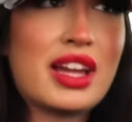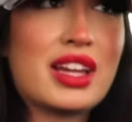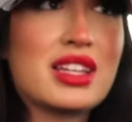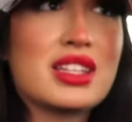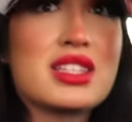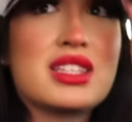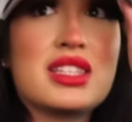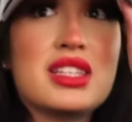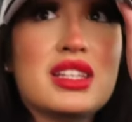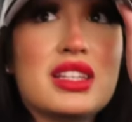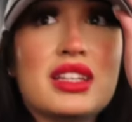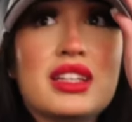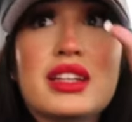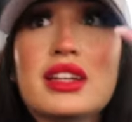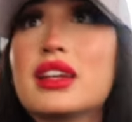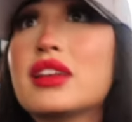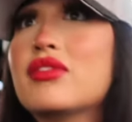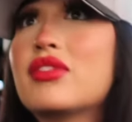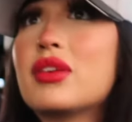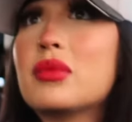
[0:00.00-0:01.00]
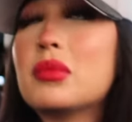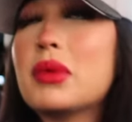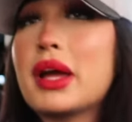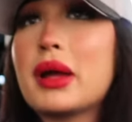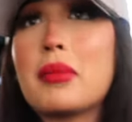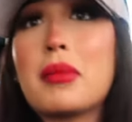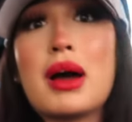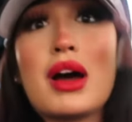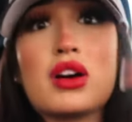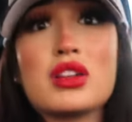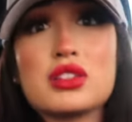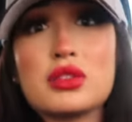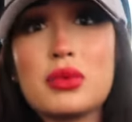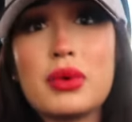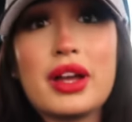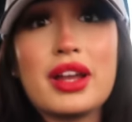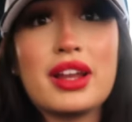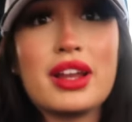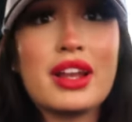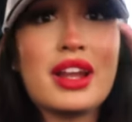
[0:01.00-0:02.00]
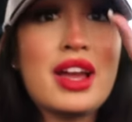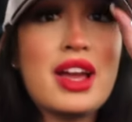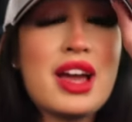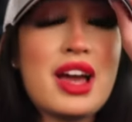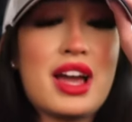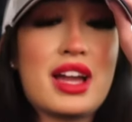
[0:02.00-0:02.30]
I could see it from like miles away.